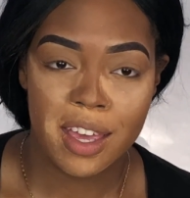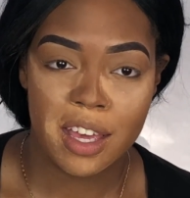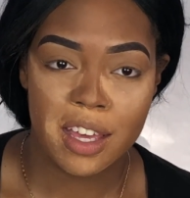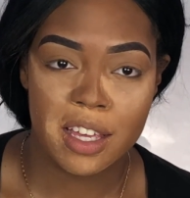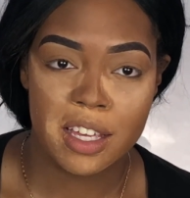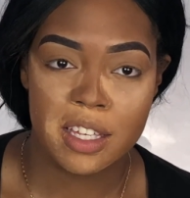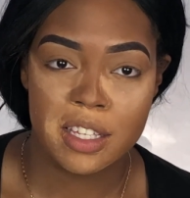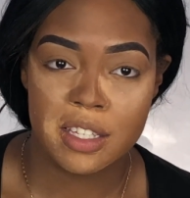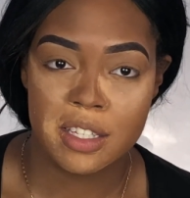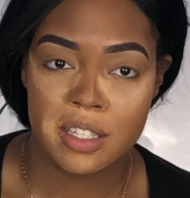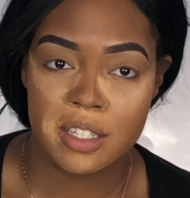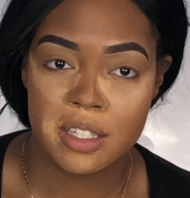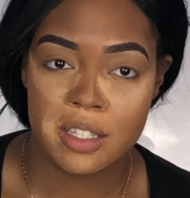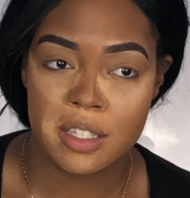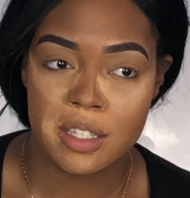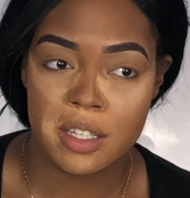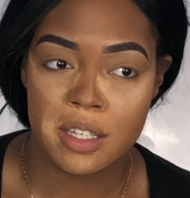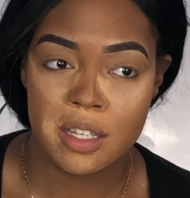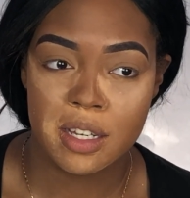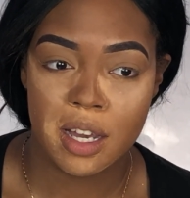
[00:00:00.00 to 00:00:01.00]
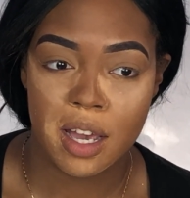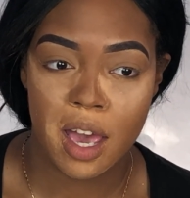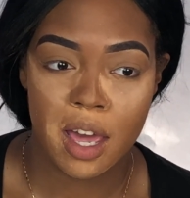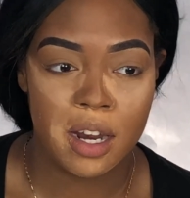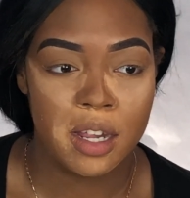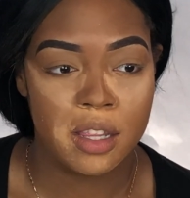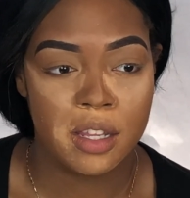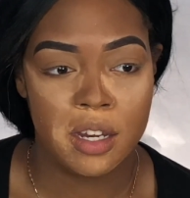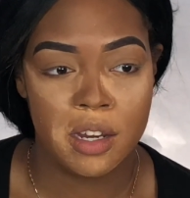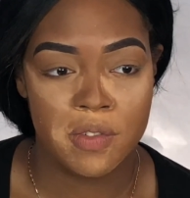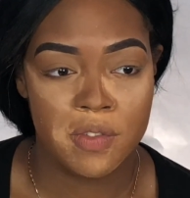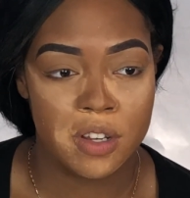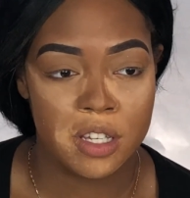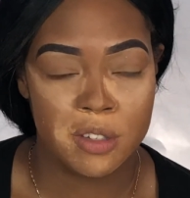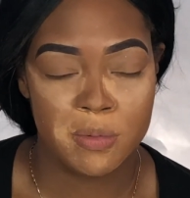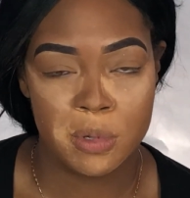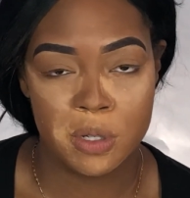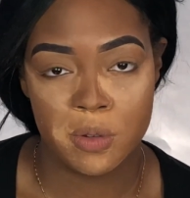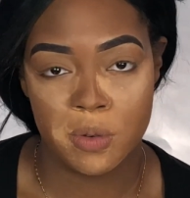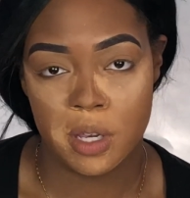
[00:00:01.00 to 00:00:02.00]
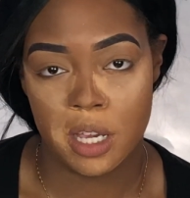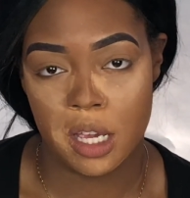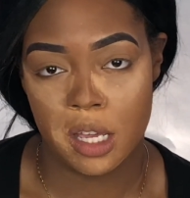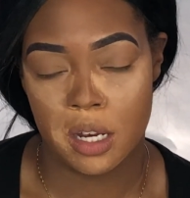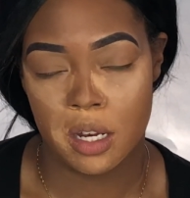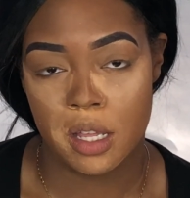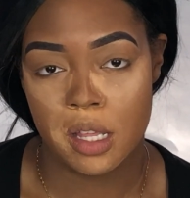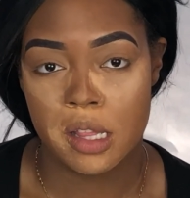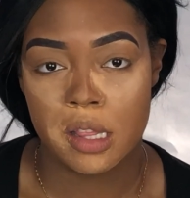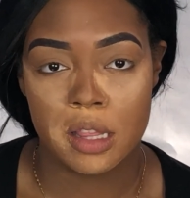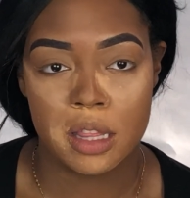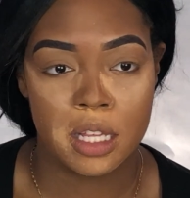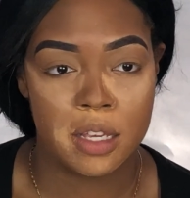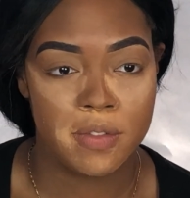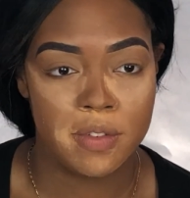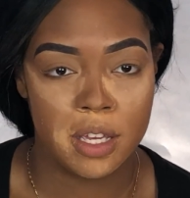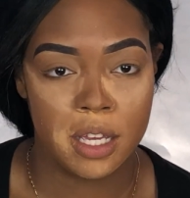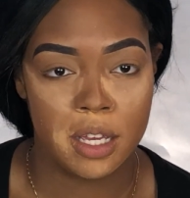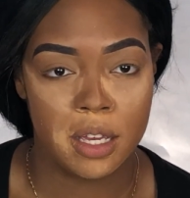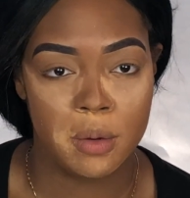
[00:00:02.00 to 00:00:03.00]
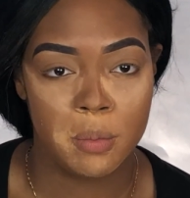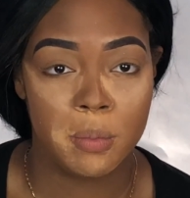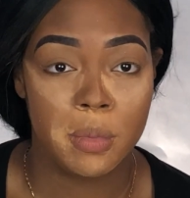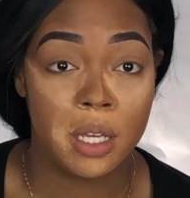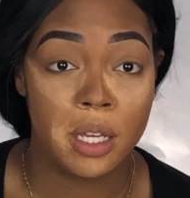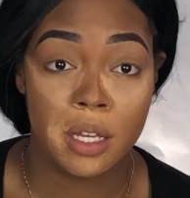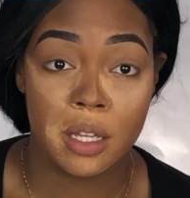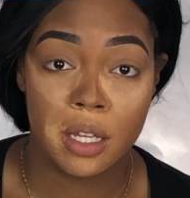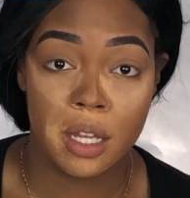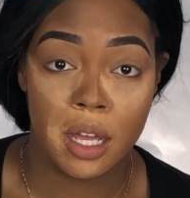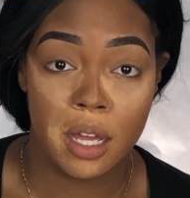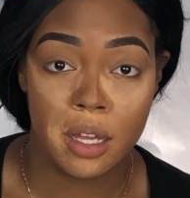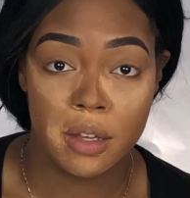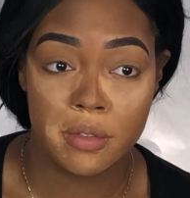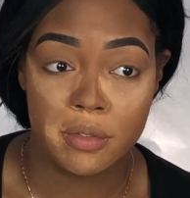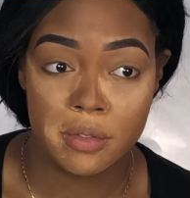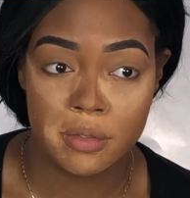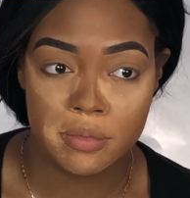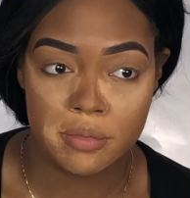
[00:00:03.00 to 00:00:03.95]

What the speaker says: is kind of the difference between living and being alive.